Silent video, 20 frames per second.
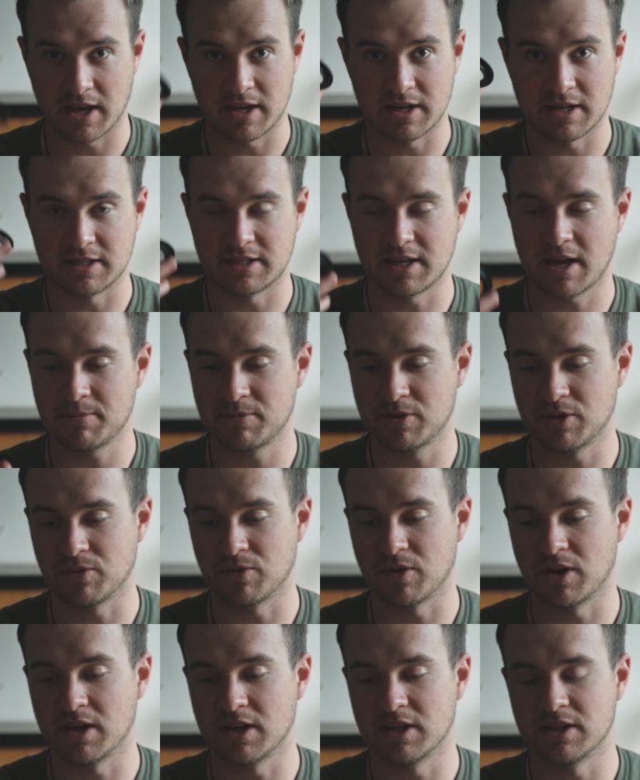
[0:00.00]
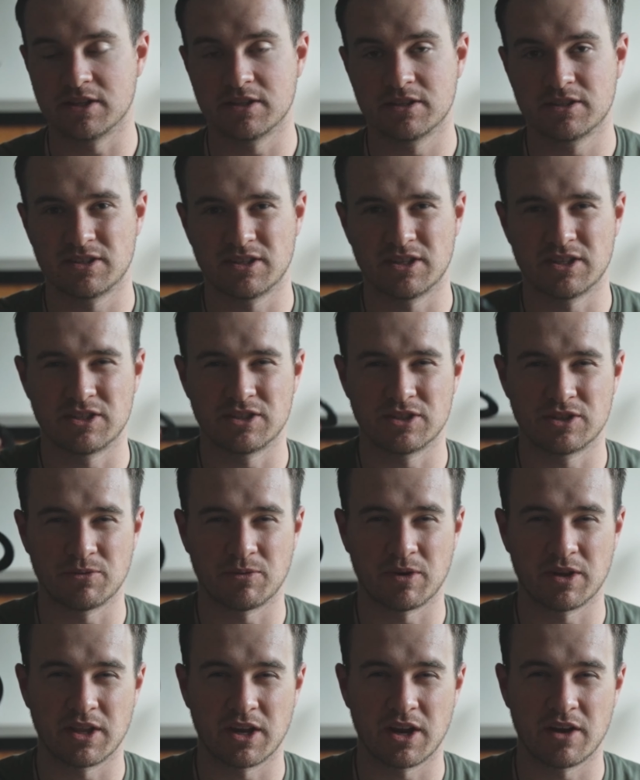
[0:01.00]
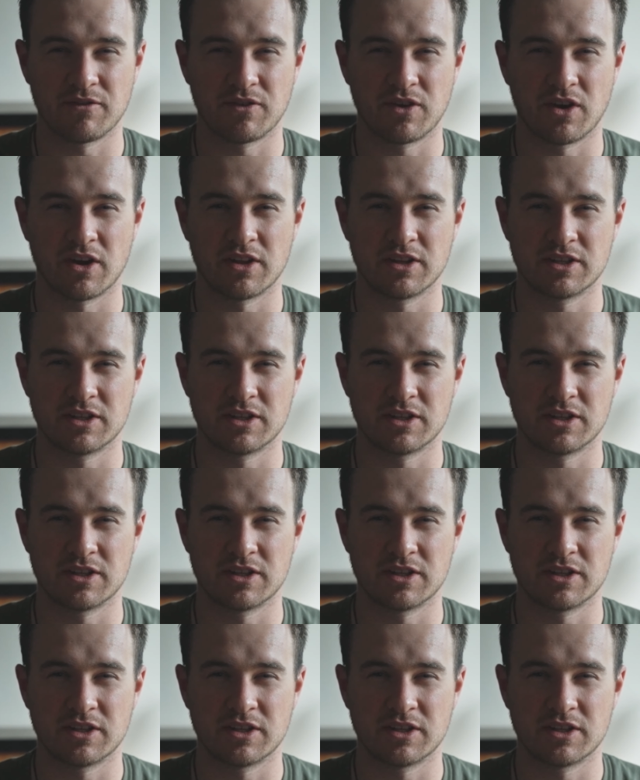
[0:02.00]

an adapter ring, and this is the one that I've got.